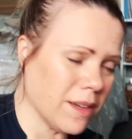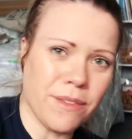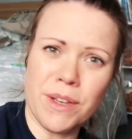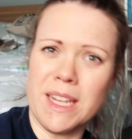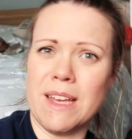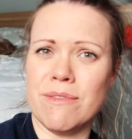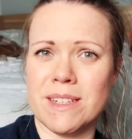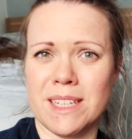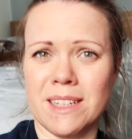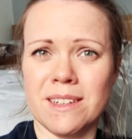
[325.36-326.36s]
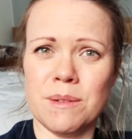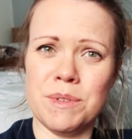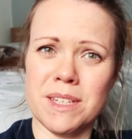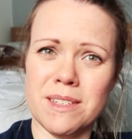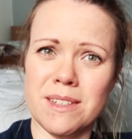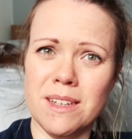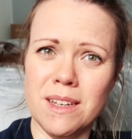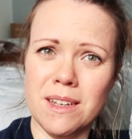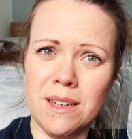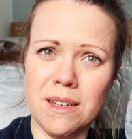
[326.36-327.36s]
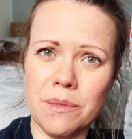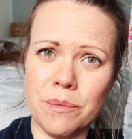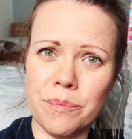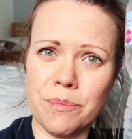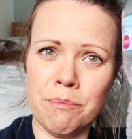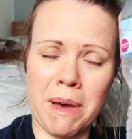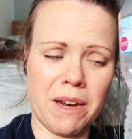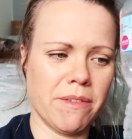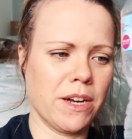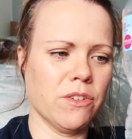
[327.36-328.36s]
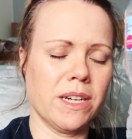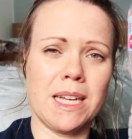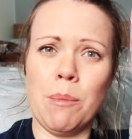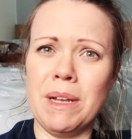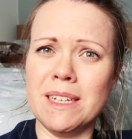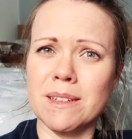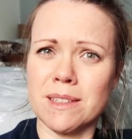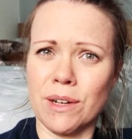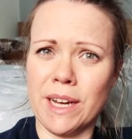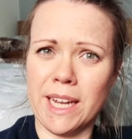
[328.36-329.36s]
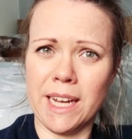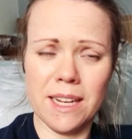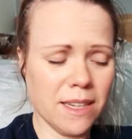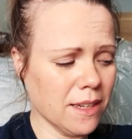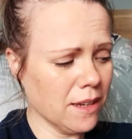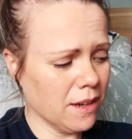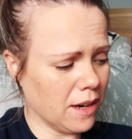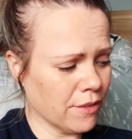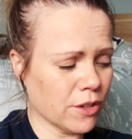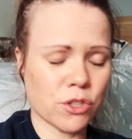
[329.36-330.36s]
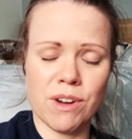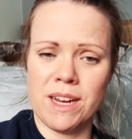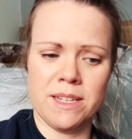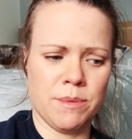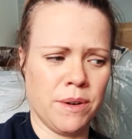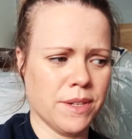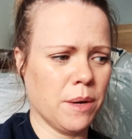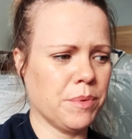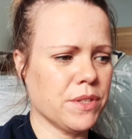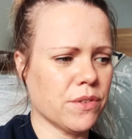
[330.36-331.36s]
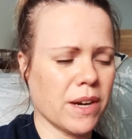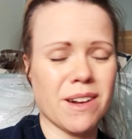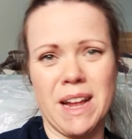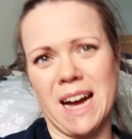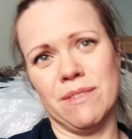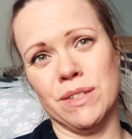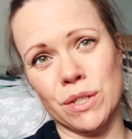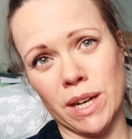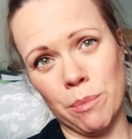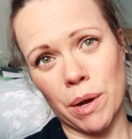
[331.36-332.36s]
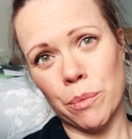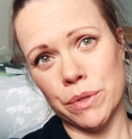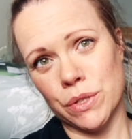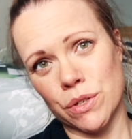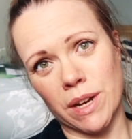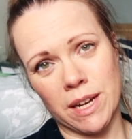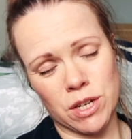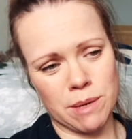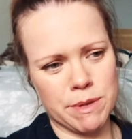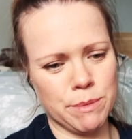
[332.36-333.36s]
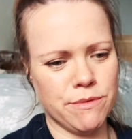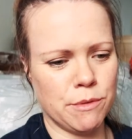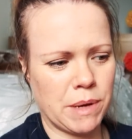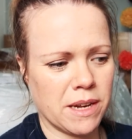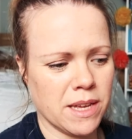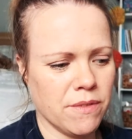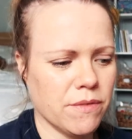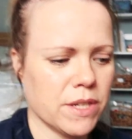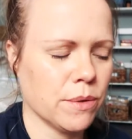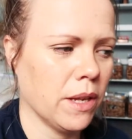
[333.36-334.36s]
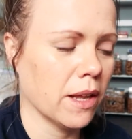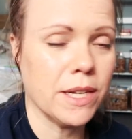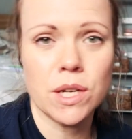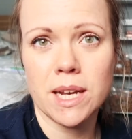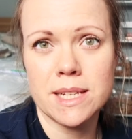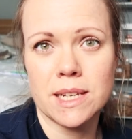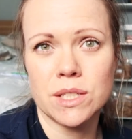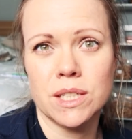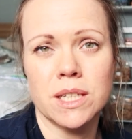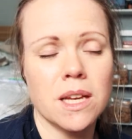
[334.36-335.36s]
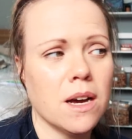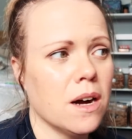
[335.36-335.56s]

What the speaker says: if you can hear fizzing, I'm just manufacturing a tablet because I've got a headache. I've got a train as well. It's half past three. I don't have to train, but I want to train. Training makes me feel better, even if I do a light training session.